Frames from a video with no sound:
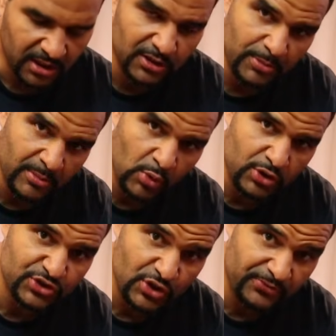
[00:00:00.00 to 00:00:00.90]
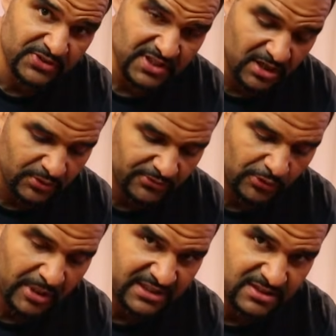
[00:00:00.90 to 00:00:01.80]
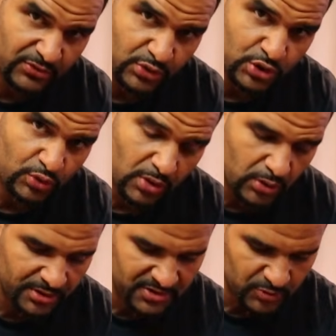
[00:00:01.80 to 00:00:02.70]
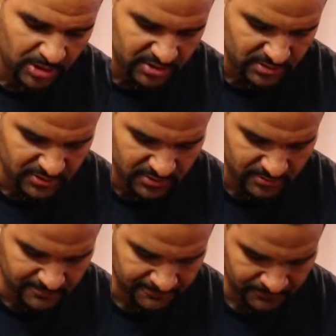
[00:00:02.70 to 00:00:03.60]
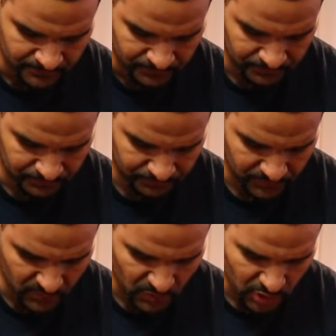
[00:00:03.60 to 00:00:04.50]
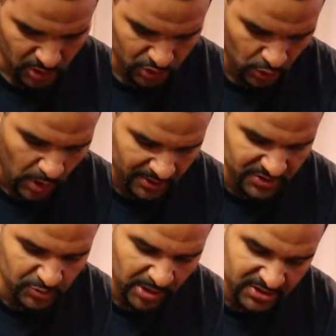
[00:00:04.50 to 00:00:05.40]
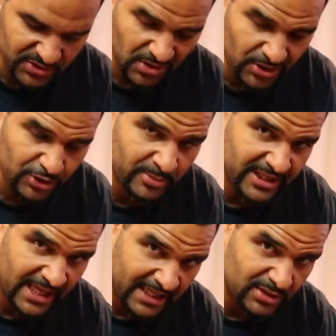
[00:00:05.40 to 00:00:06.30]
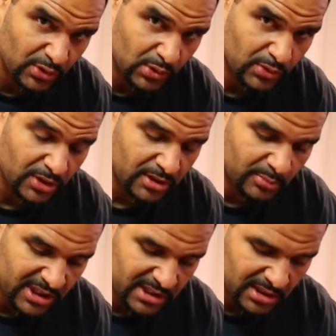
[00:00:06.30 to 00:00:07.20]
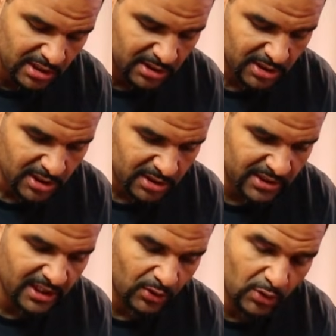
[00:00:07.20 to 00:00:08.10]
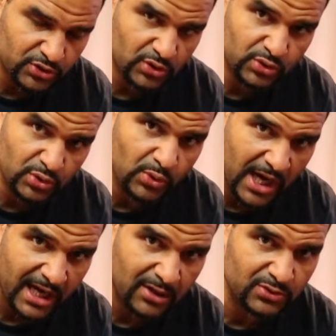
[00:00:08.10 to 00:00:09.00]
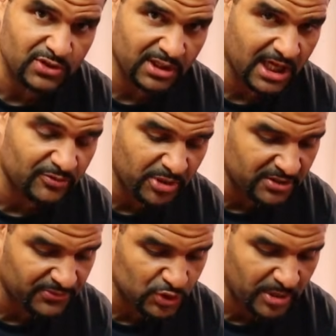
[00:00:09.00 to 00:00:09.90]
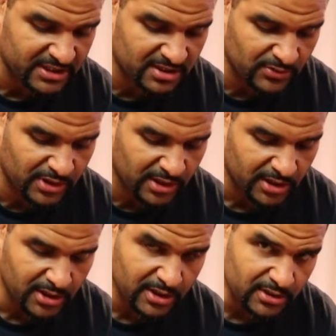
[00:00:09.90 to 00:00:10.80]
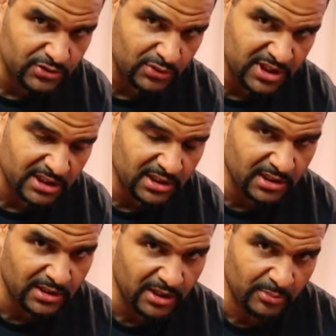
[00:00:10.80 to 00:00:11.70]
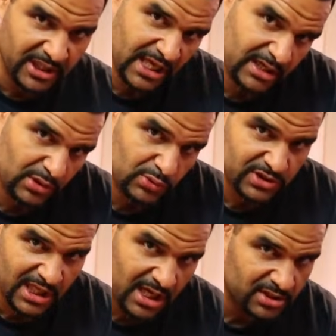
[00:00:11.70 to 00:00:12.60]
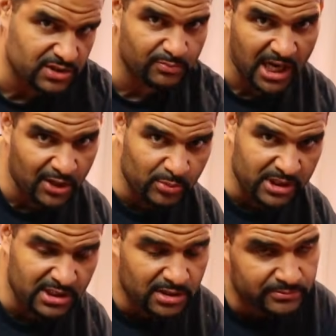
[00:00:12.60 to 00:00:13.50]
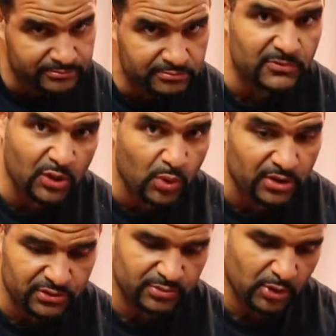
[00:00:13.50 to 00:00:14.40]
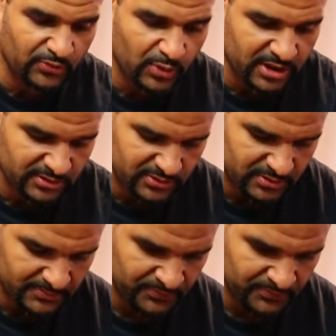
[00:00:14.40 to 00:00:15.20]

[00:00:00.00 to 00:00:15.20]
a little bit more surface area for bacteria to grow on these sponges. So while these sponges are your mechanical media, they also do house a lot of beneficial bacteria. So technically they're mechanical / biomedia. It works both ways.